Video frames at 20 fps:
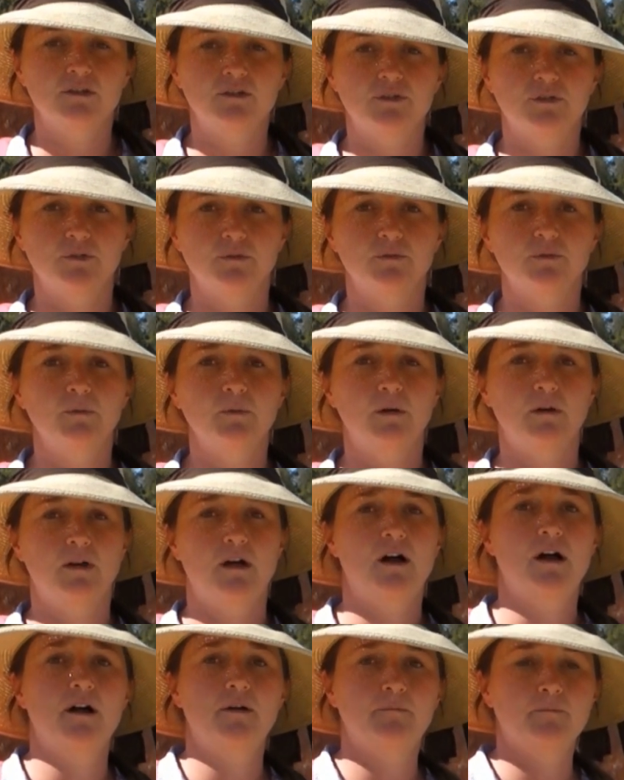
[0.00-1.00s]
do
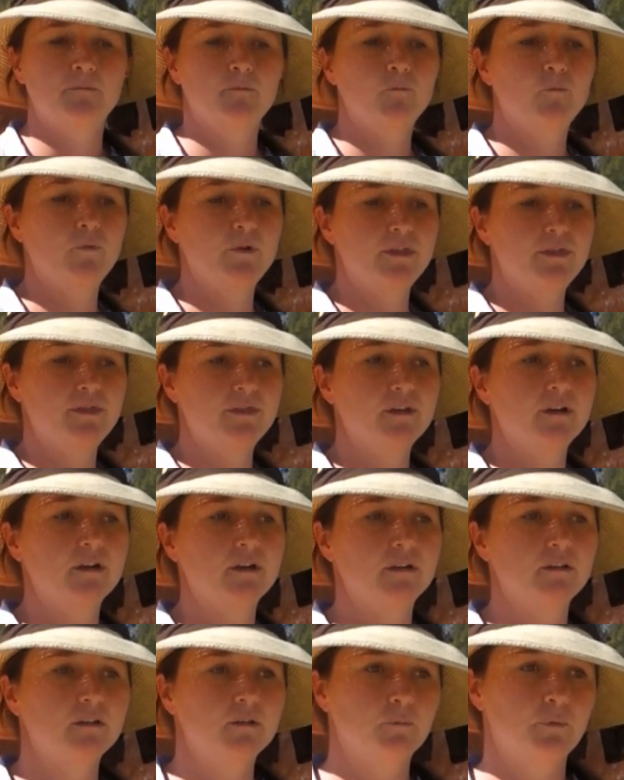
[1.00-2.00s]

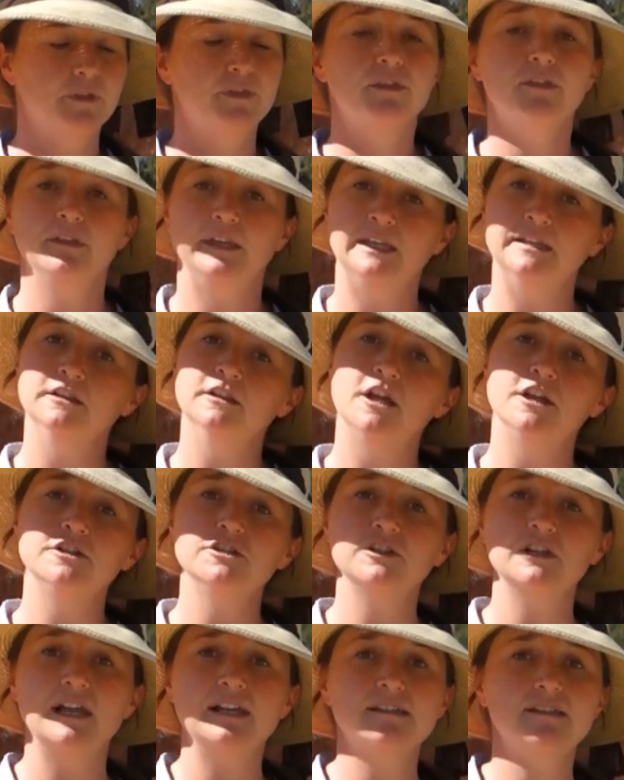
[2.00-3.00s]
in
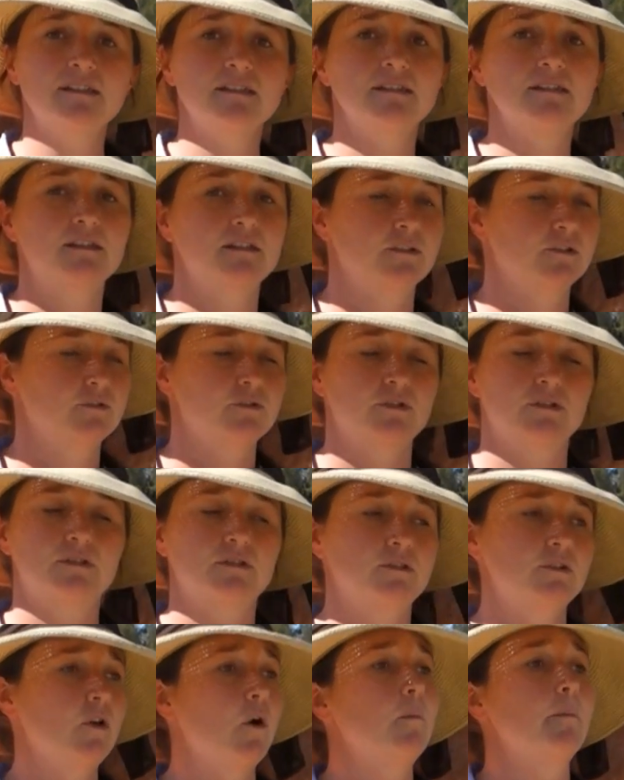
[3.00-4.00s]
lunge lessons. There are
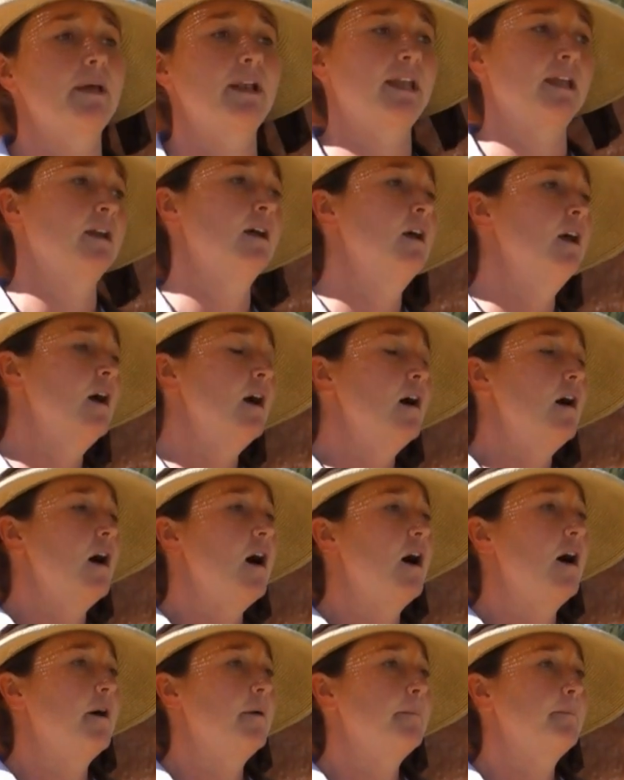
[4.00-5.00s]
just so many.
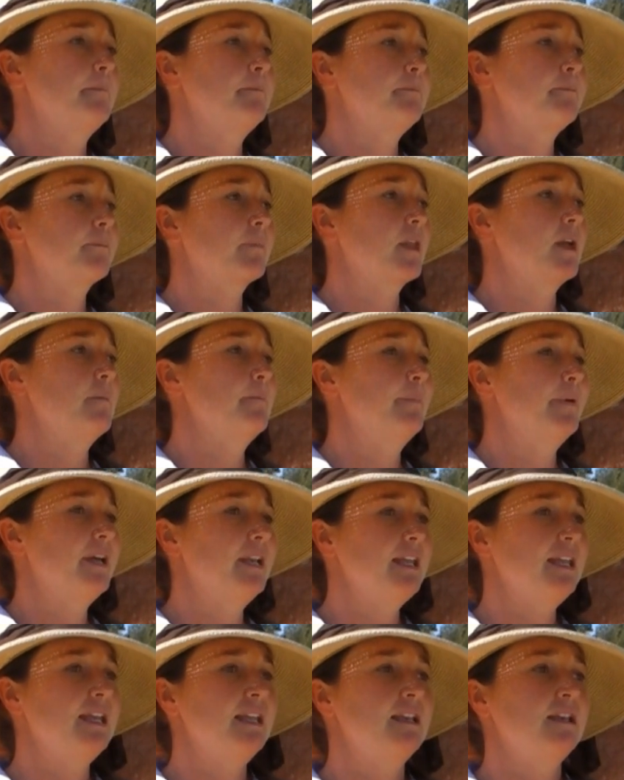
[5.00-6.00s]

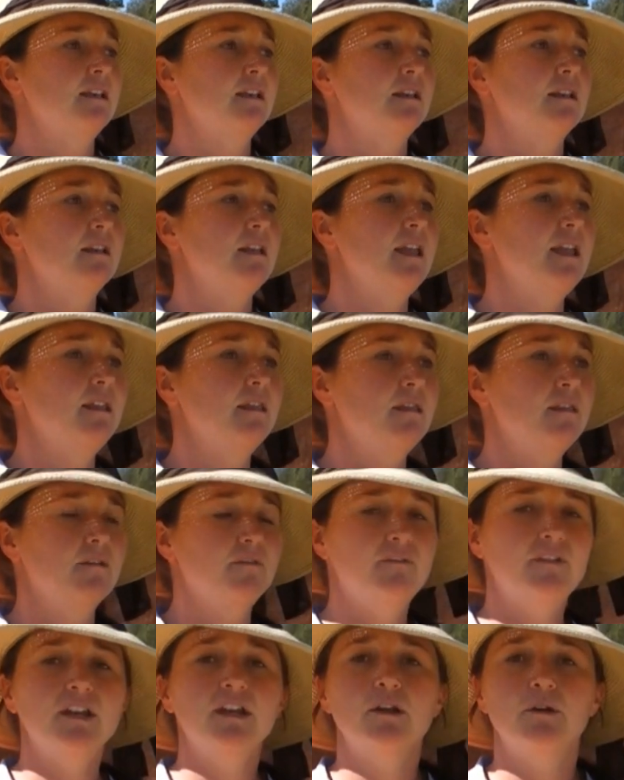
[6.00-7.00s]
But in the
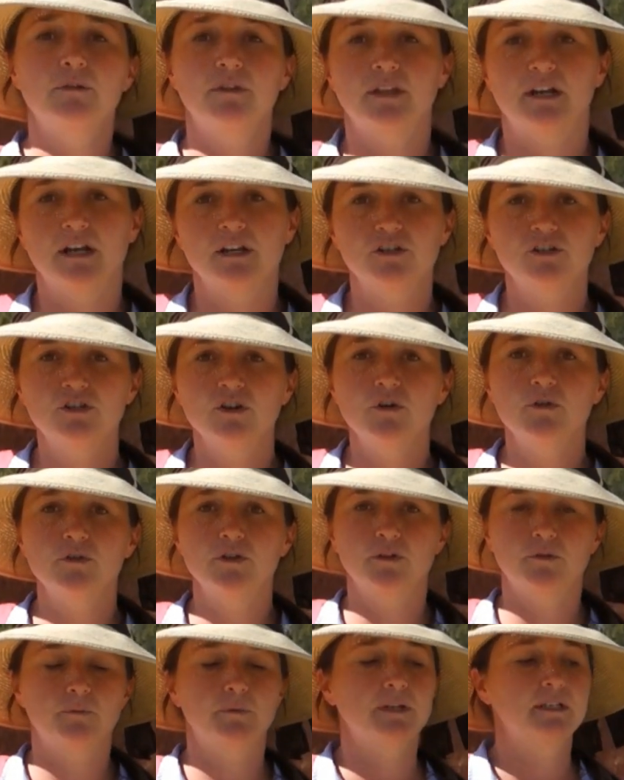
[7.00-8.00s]
video that I showed
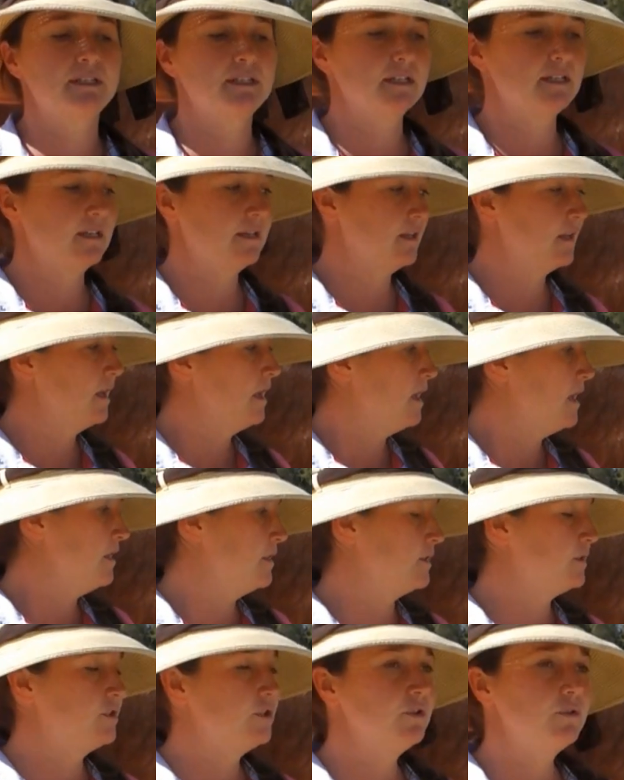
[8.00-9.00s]
you, we did
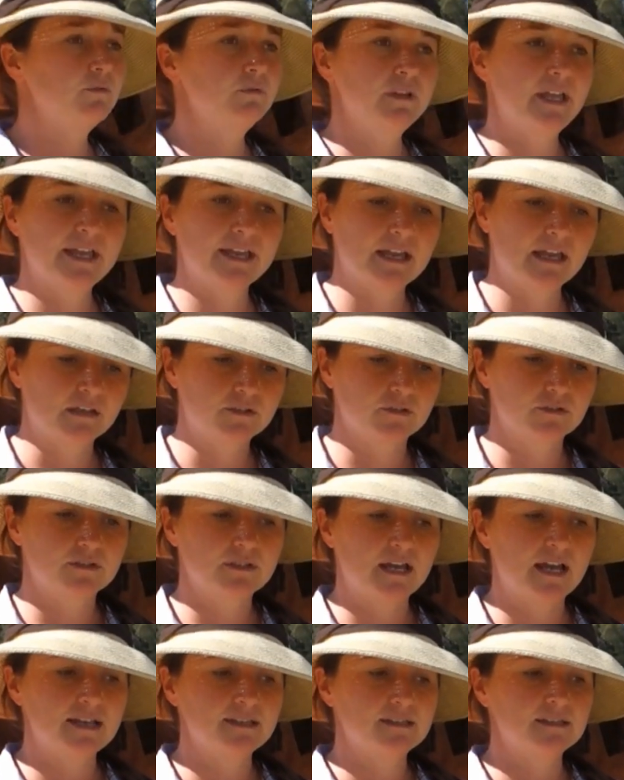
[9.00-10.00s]
the 2 leg
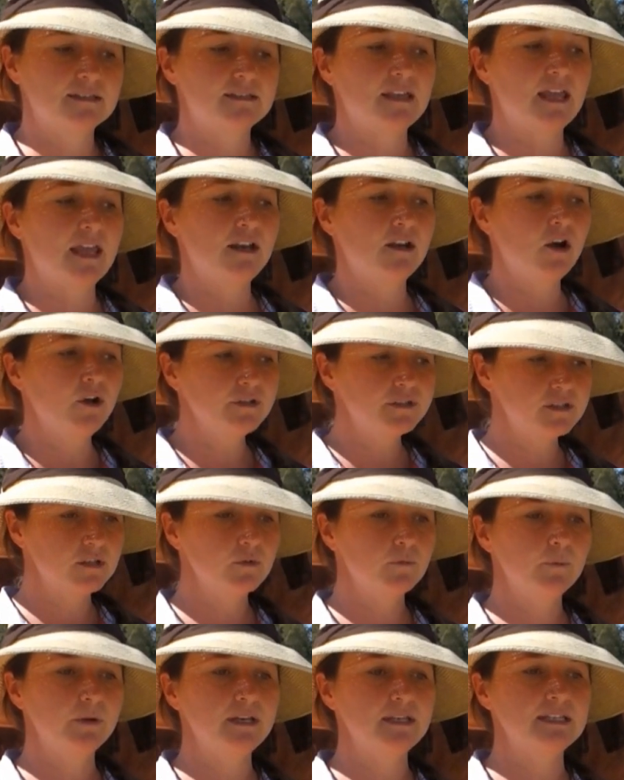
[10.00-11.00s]
exercises, and also
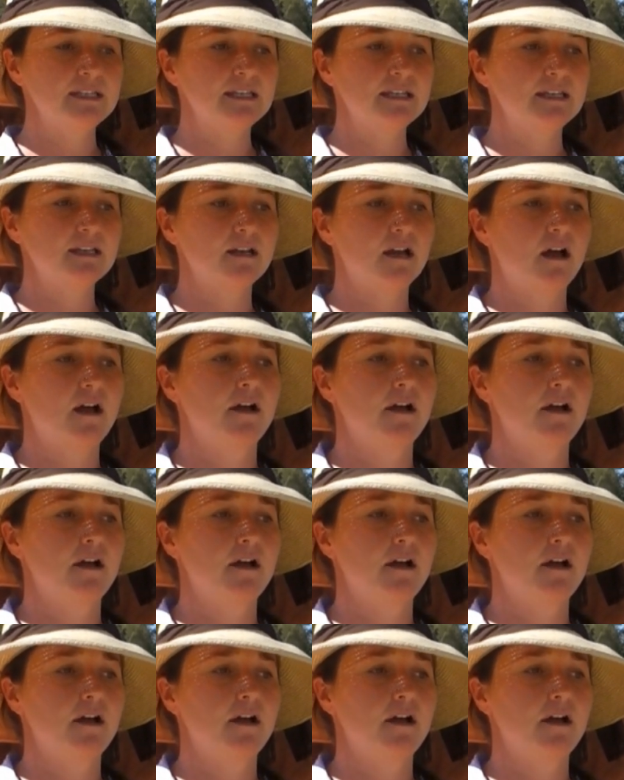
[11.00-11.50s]
we did